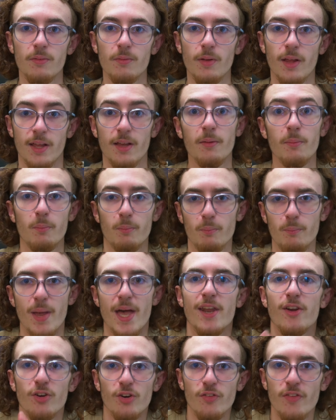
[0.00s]
like
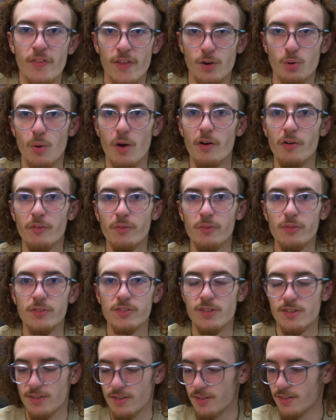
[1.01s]
better than the
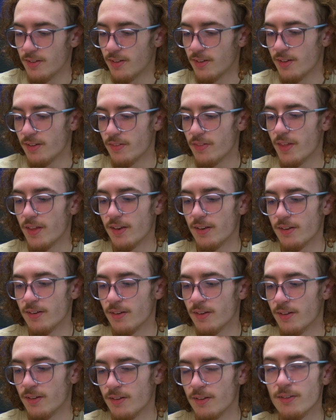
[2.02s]
12s, then
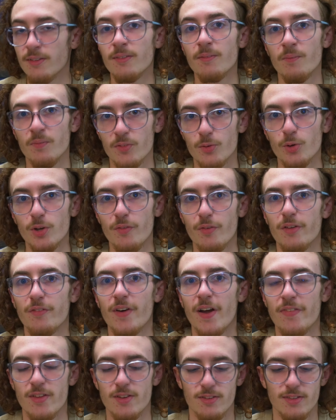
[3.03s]
you'll definitely
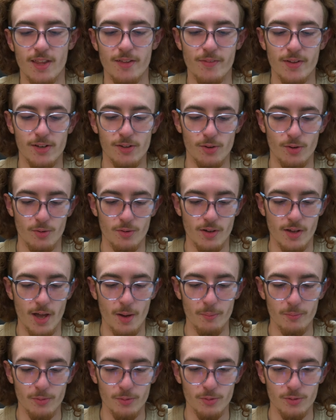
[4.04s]
find that video
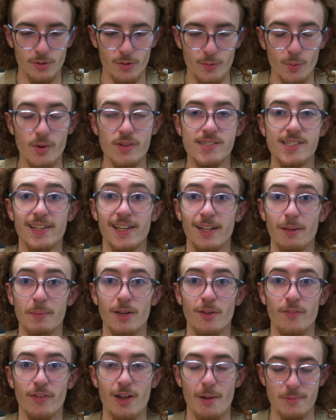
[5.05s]
helpful. So if you want to see that, let me
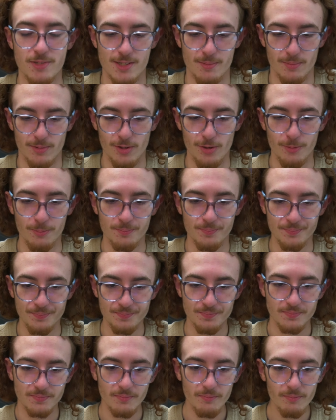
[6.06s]
know in the comments down below.
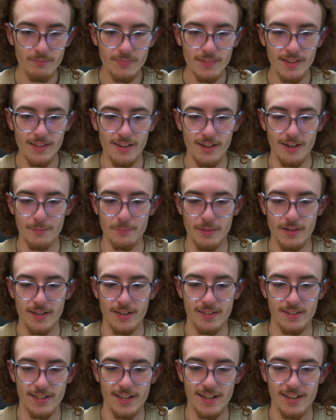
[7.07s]

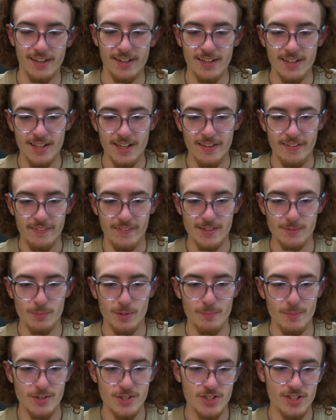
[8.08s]
And yeah, that's
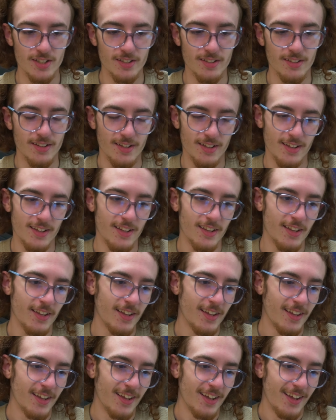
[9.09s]
pretty much it.
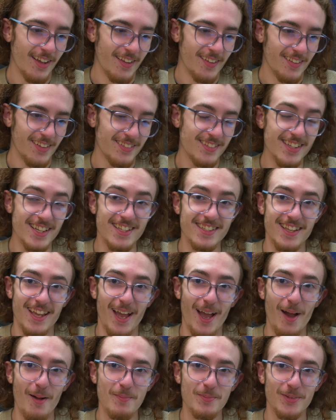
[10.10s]
This thing is
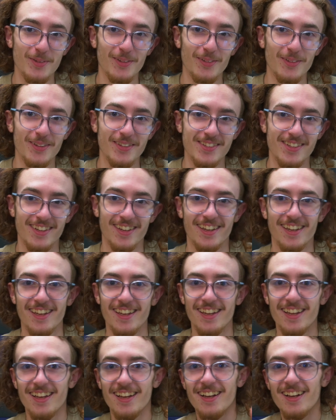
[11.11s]
absolutely sick,
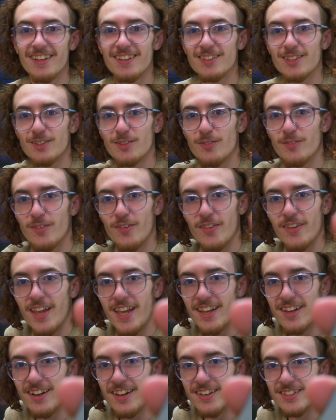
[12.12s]
just for the
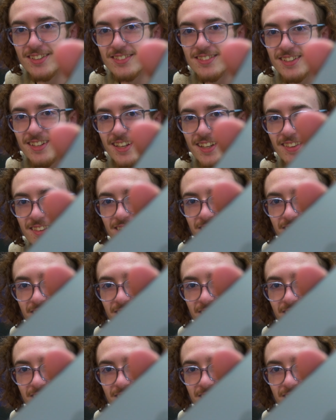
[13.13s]
Nikon, just to get